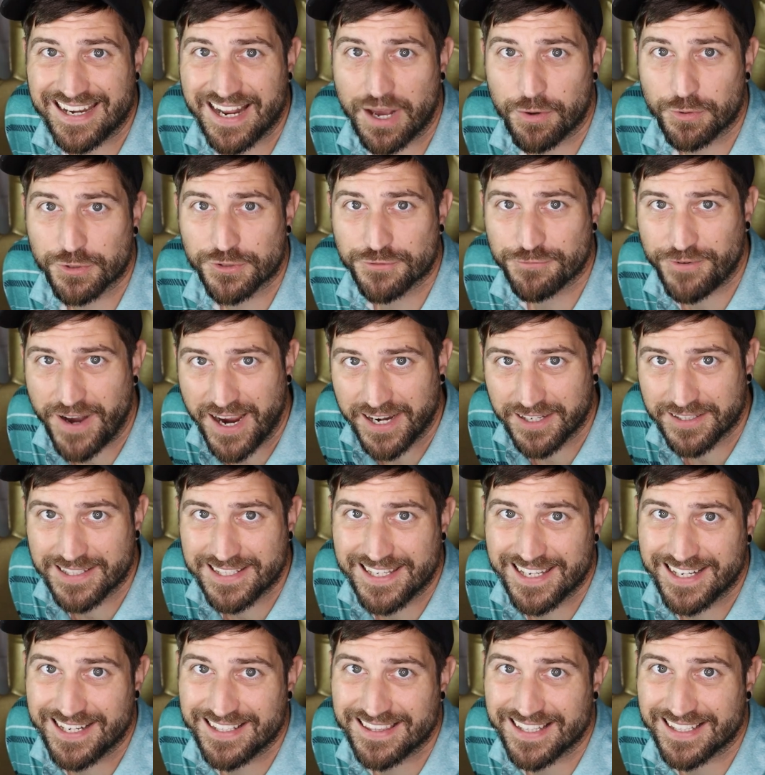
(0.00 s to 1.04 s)
and I was finally
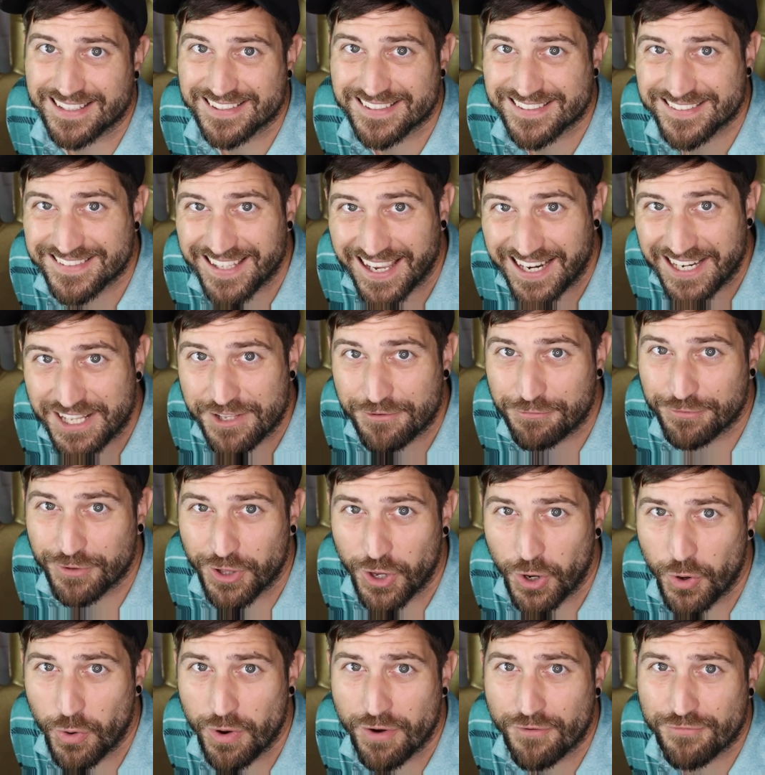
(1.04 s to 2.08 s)
getting that steady
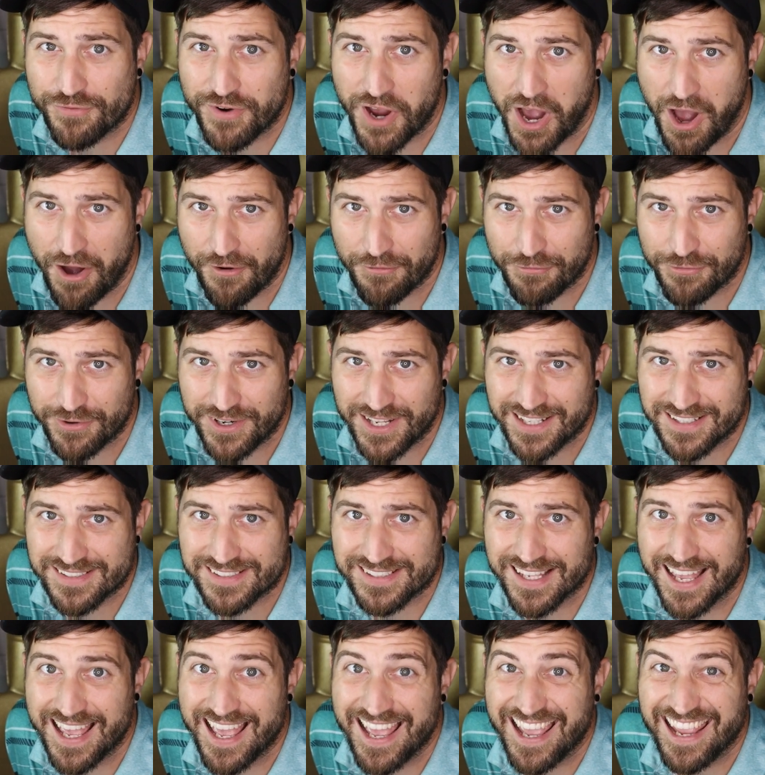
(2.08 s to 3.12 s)
flow of
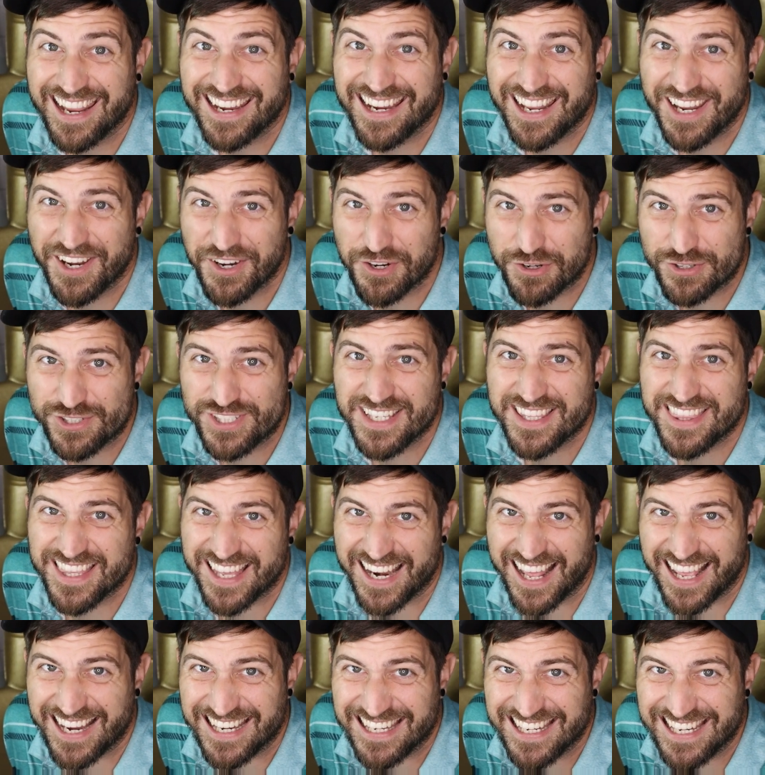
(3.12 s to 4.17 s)
confidence and energy
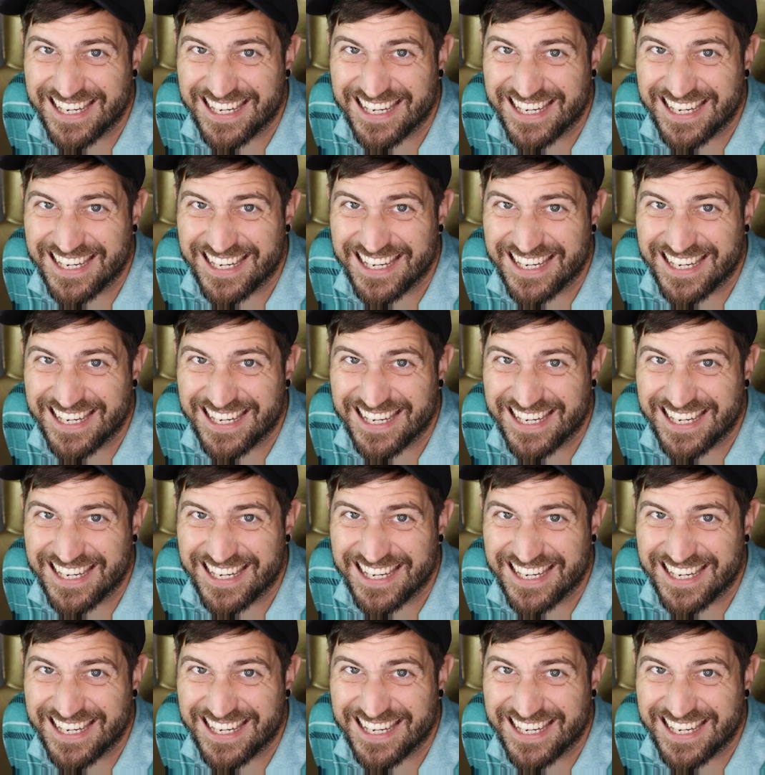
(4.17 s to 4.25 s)
that I